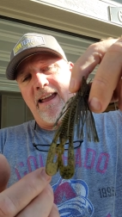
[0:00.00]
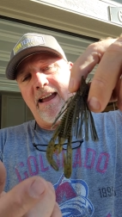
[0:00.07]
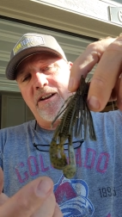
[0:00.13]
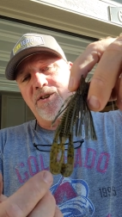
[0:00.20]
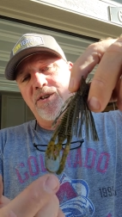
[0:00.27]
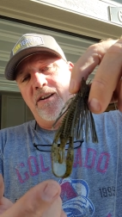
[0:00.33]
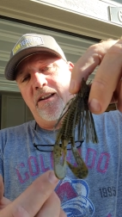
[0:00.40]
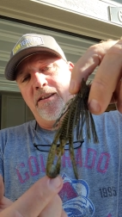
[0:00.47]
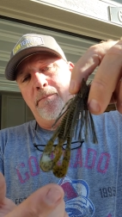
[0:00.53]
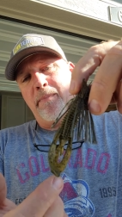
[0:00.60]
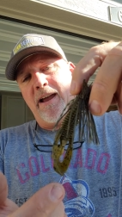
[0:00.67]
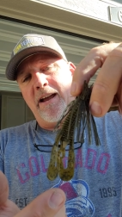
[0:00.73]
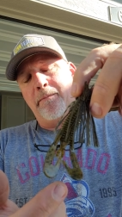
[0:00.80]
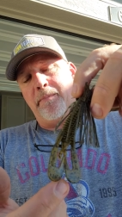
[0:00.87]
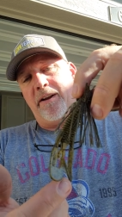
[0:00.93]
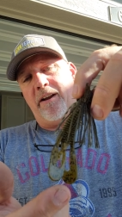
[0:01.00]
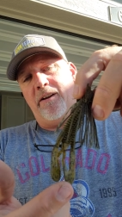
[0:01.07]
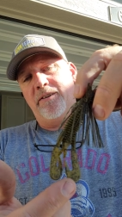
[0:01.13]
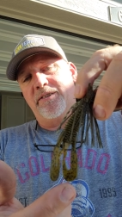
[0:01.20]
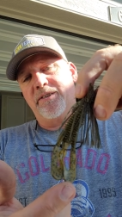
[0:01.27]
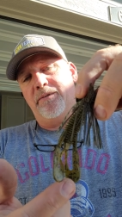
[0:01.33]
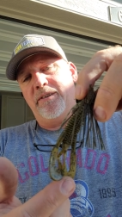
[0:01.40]
action on the back, but I
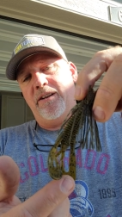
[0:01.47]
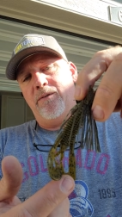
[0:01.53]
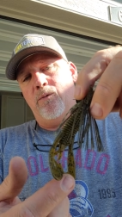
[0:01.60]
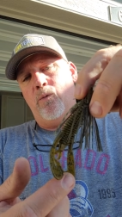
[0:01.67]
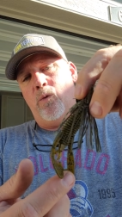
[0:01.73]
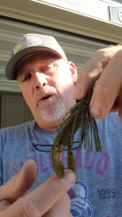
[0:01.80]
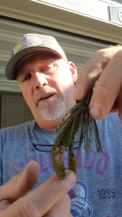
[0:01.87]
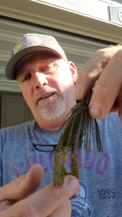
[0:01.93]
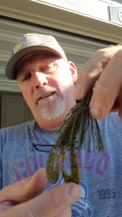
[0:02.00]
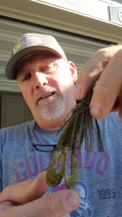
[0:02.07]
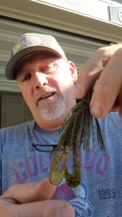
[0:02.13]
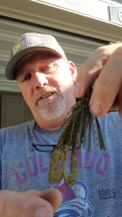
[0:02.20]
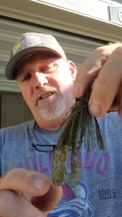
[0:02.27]
also didn't want uh,